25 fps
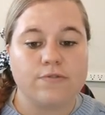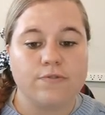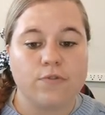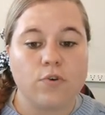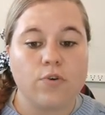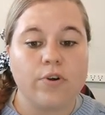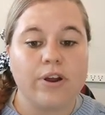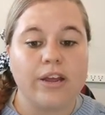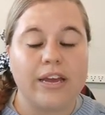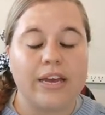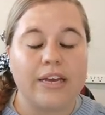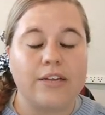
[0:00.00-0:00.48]

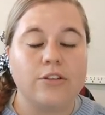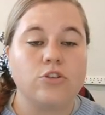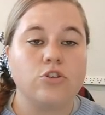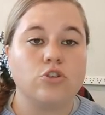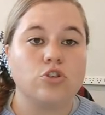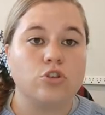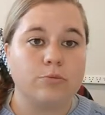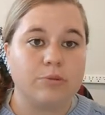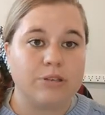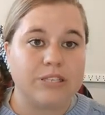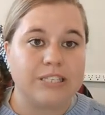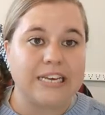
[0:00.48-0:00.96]
it to be
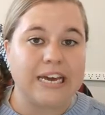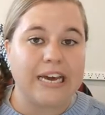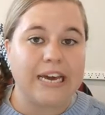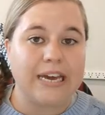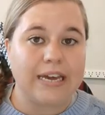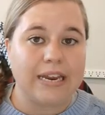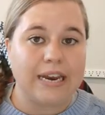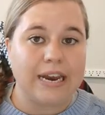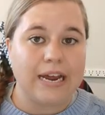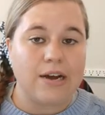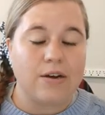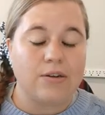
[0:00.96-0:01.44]
taken
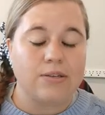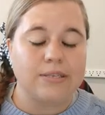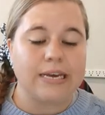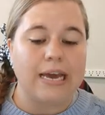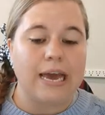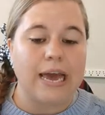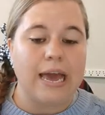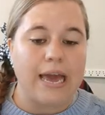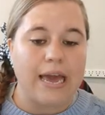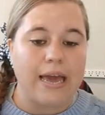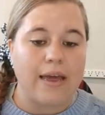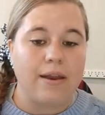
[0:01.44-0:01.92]
out
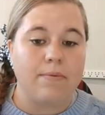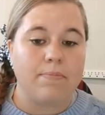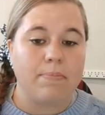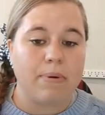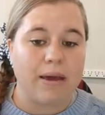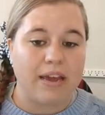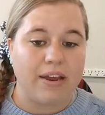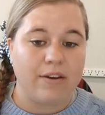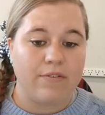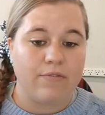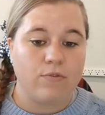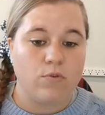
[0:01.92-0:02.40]
and paid
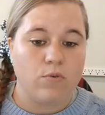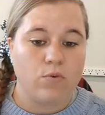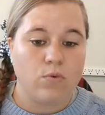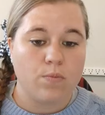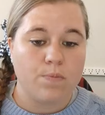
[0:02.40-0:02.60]
for.